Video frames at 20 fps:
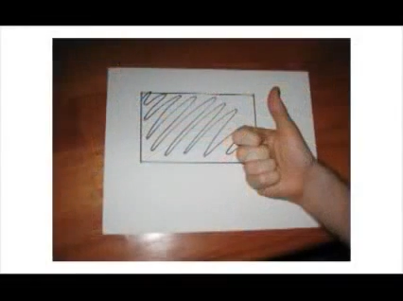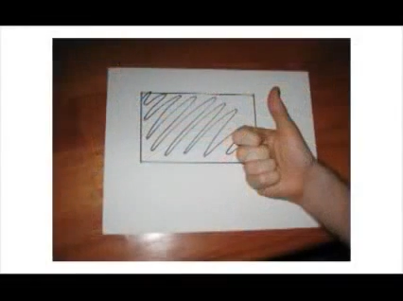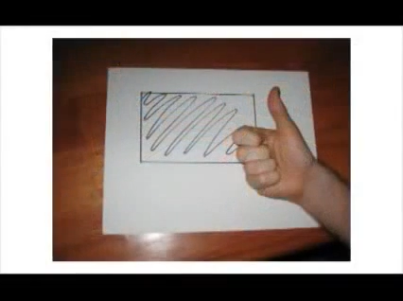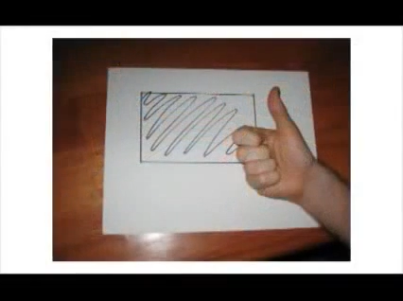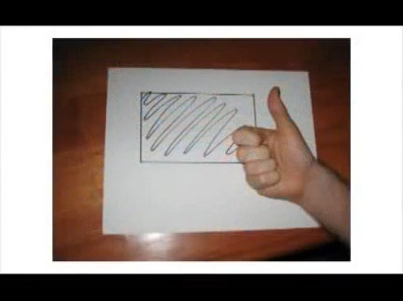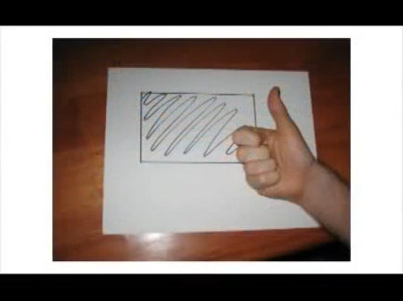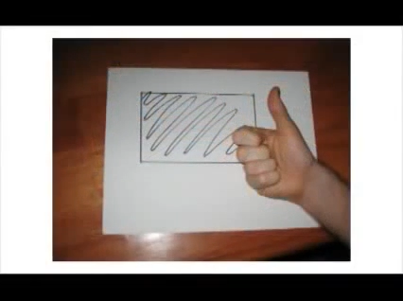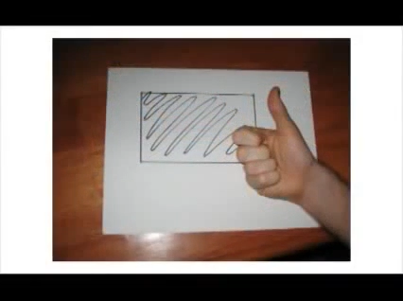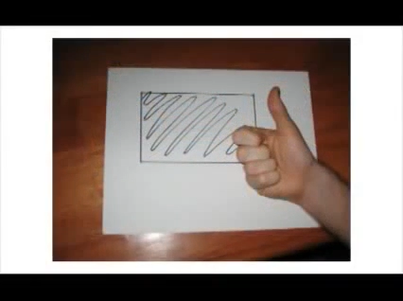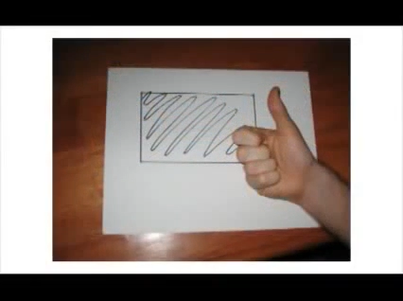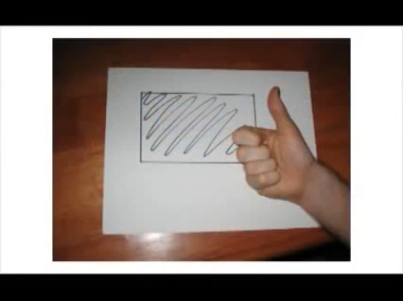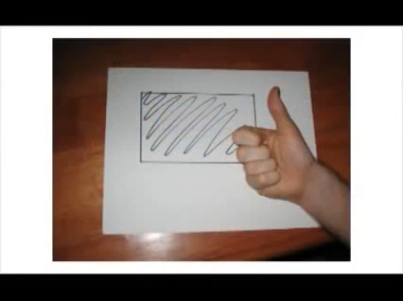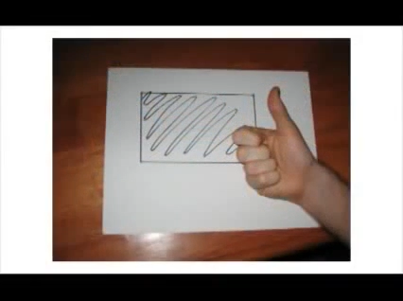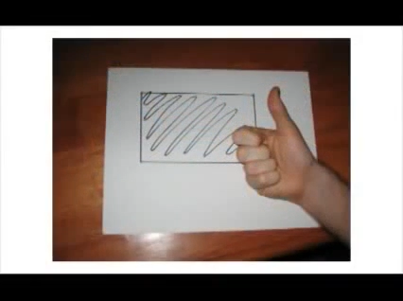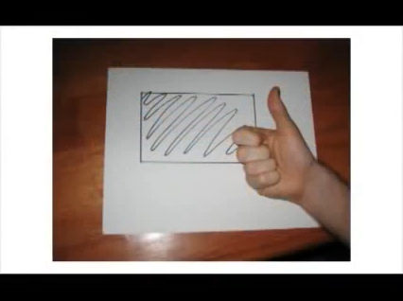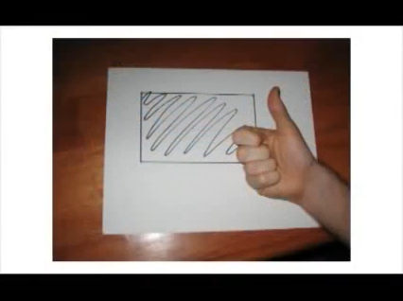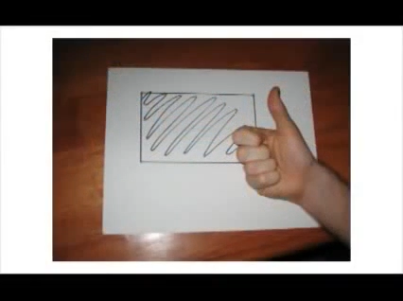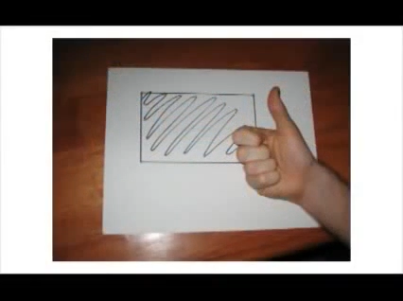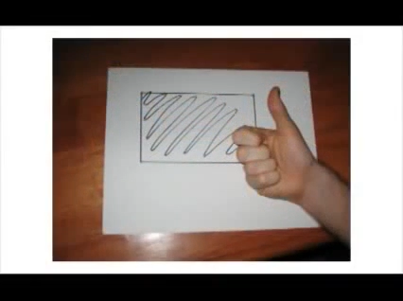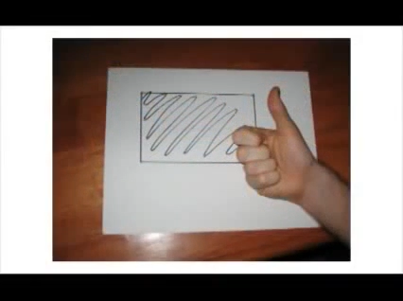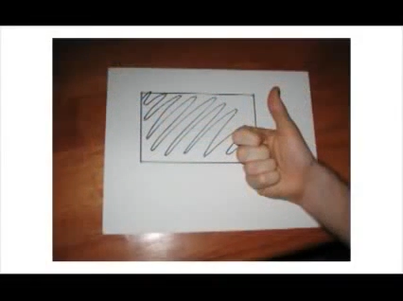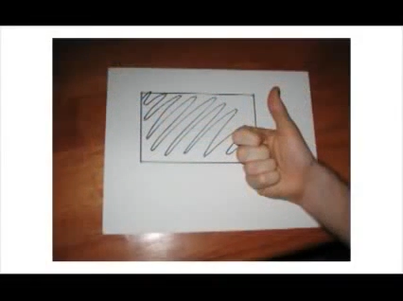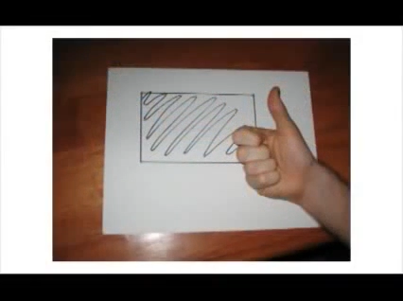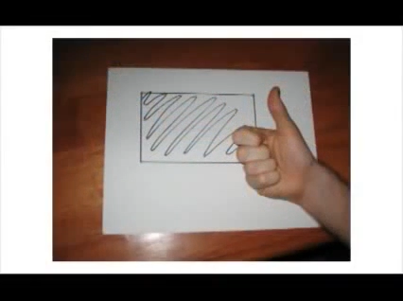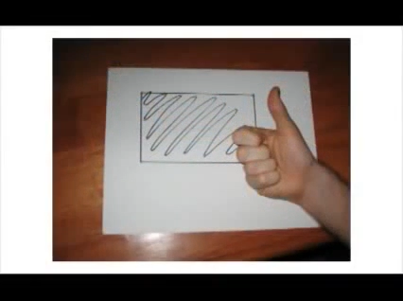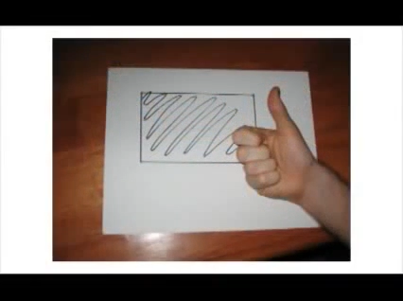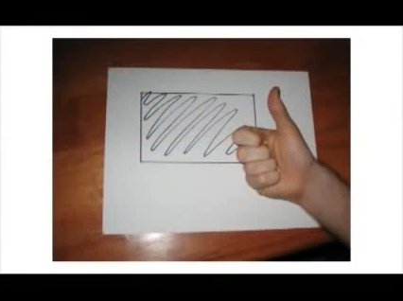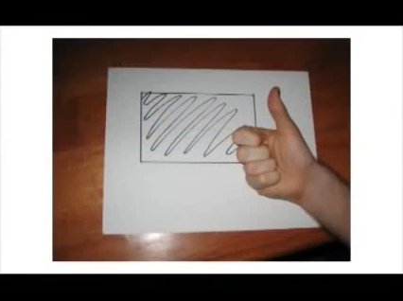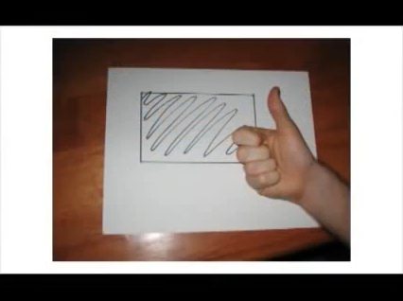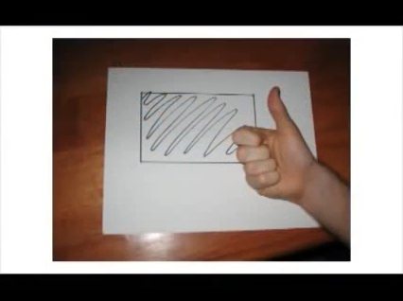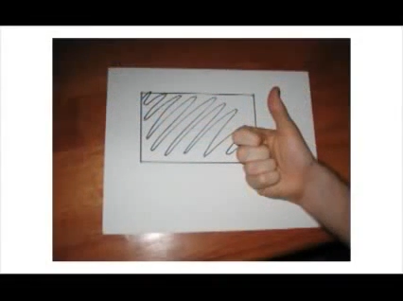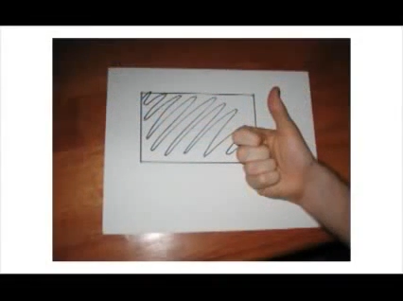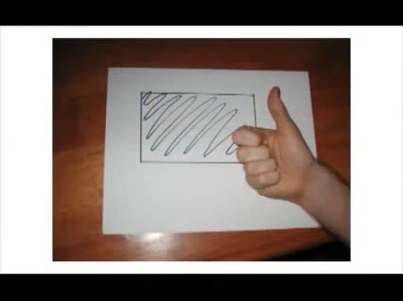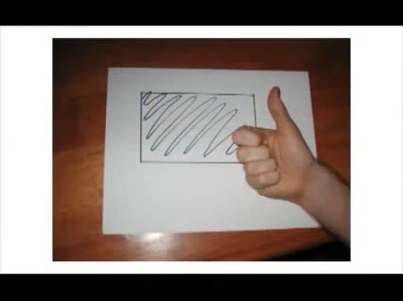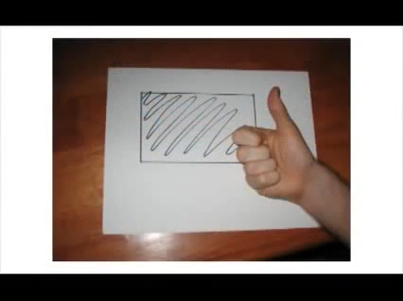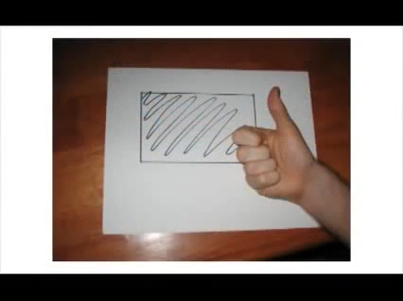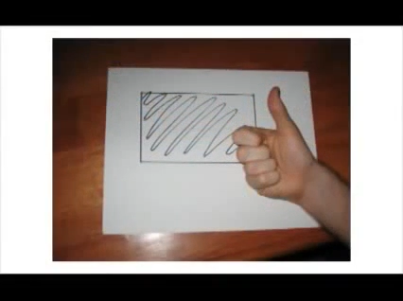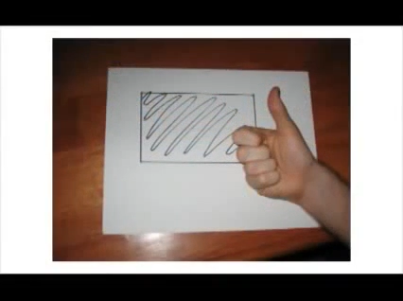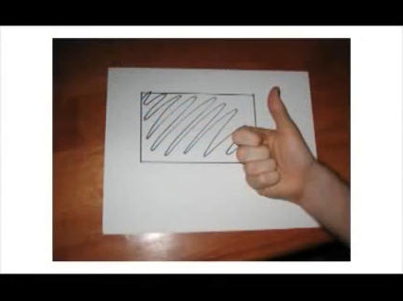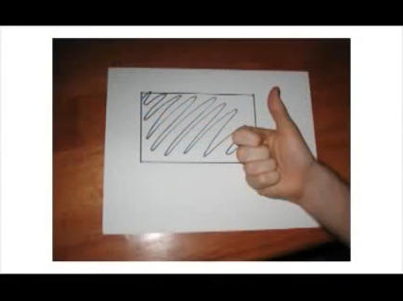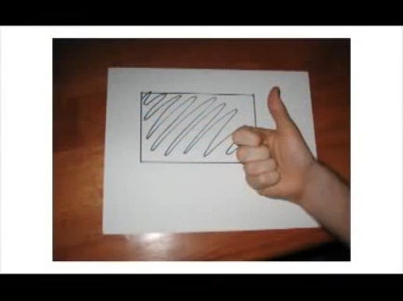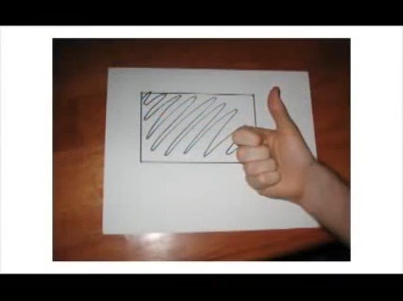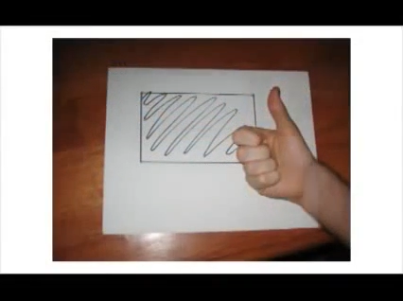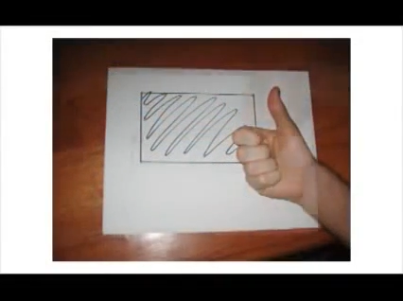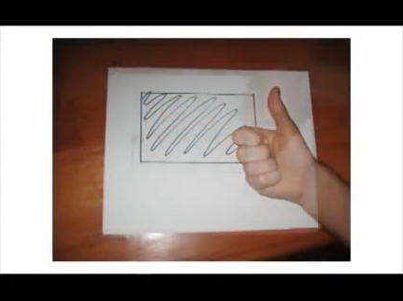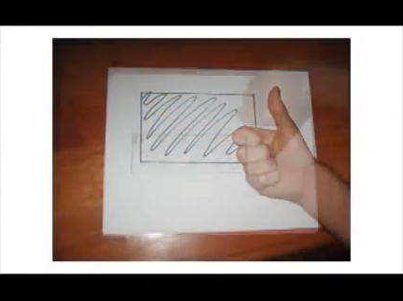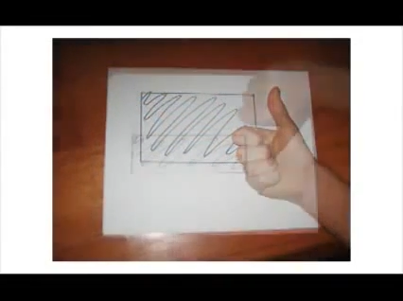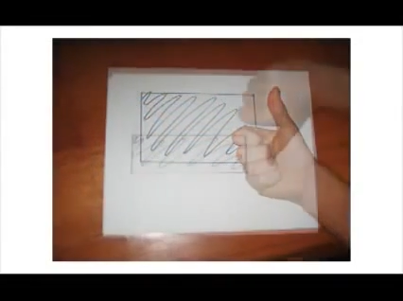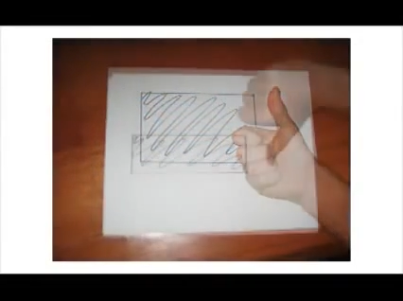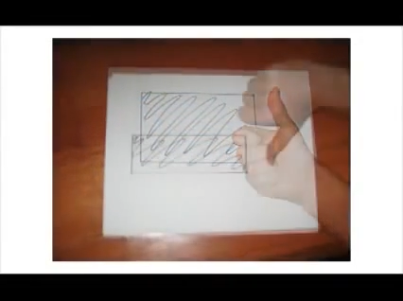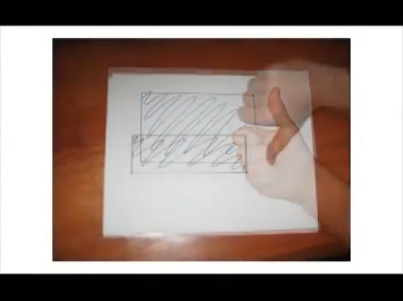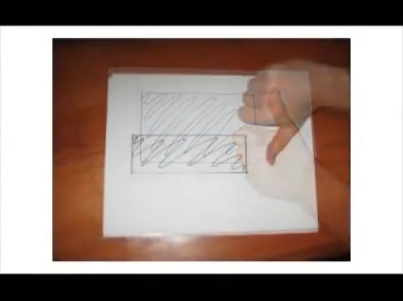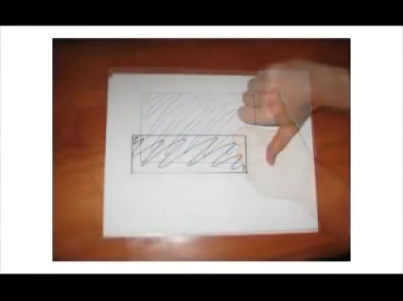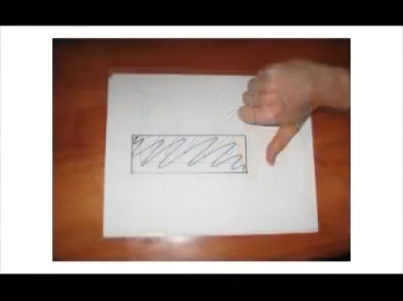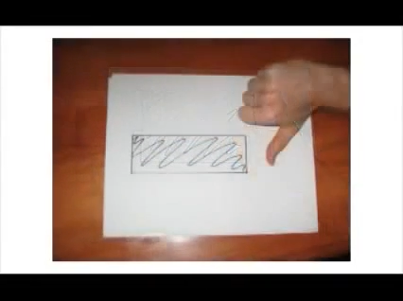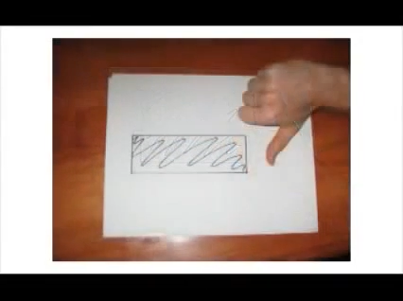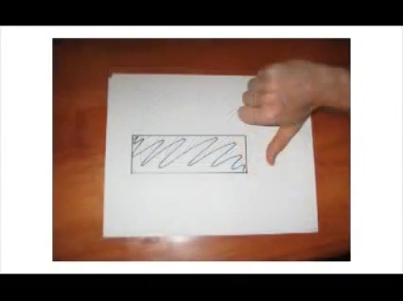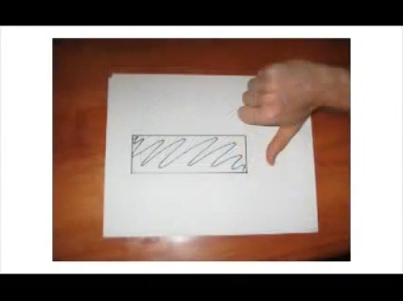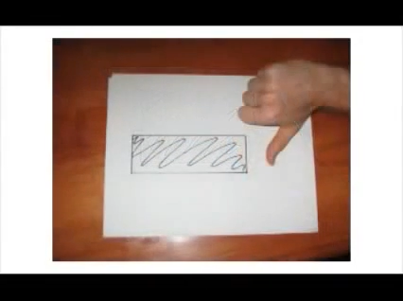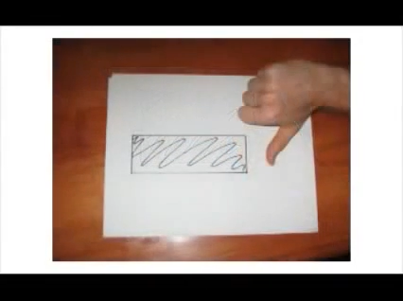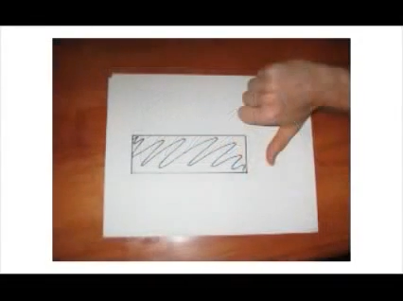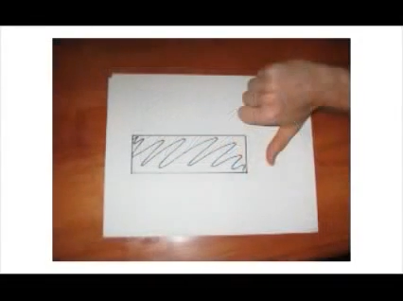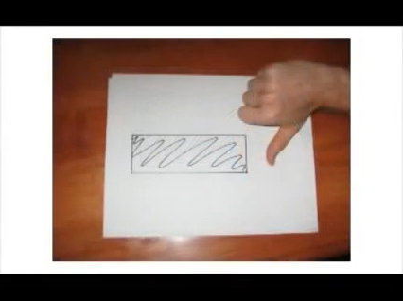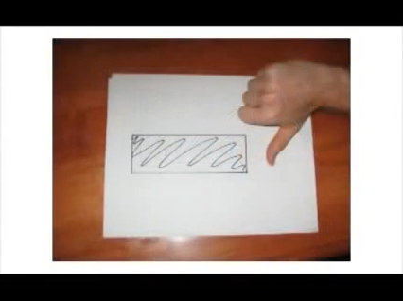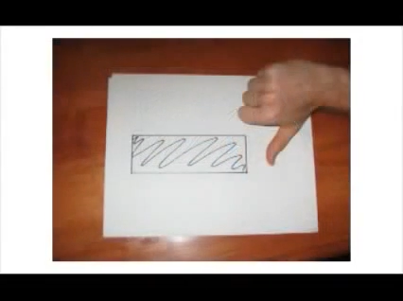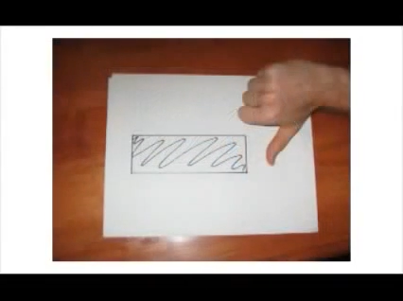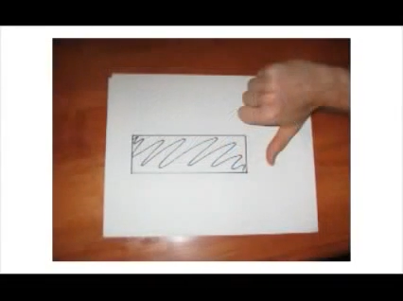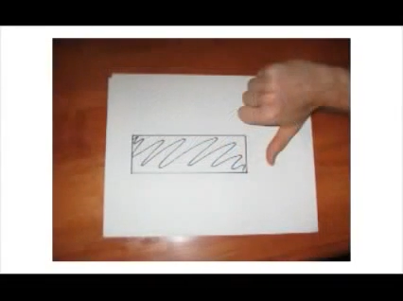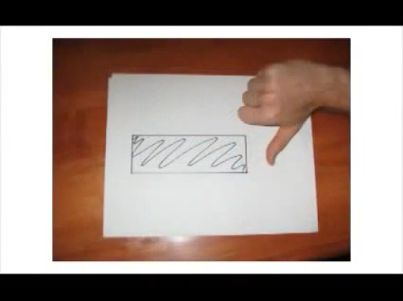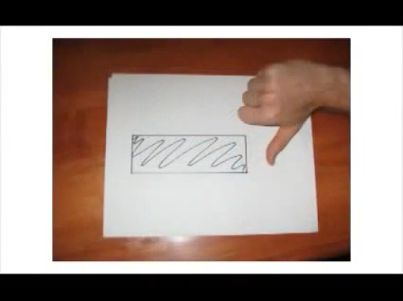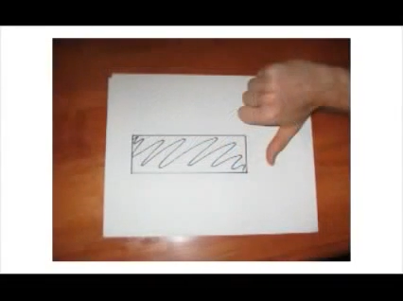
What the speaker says: (no speaker visible)